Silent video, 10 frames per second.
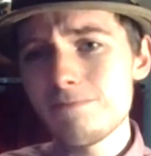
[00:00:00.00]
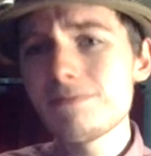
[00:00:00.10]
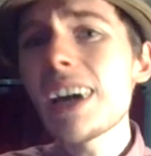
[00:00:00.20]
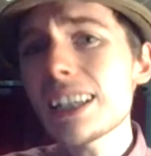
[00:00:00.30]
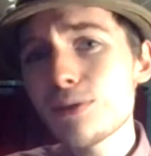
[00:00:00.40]

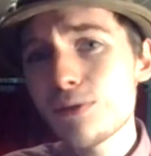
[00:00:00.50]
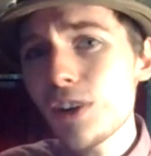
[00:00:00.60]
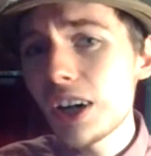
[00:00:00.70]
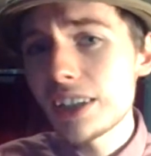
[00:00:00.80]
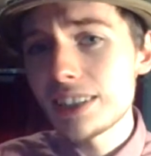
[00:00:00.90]
that's
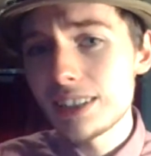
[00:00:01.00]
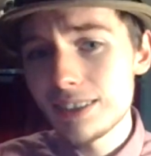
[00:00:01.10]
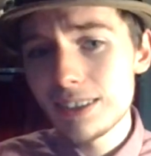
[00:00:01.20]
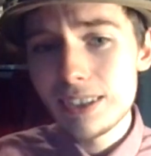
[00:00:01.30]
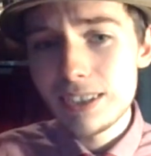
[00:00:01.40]
fine.
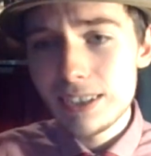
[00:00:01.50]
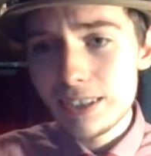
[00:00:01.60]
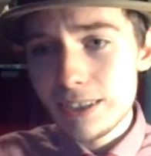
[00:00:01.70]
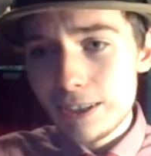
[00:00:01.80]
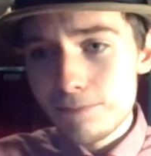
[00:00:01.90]

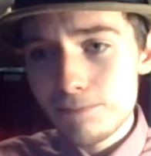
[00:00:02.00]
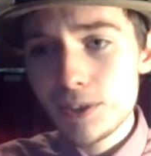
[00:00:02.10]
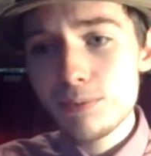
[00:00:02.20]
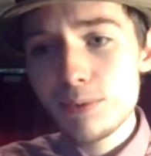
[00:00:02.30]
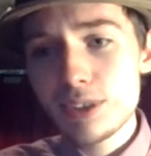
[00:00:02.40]

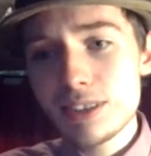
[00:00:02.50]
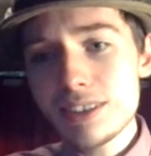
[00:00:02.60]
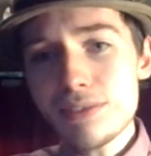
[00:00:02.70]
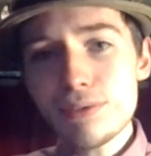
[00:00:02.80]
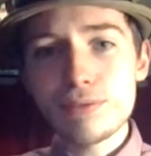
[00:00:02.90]
But if it was a
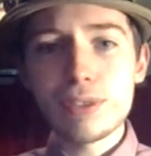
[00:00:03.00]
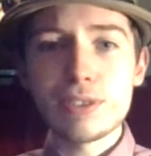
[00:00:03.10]
different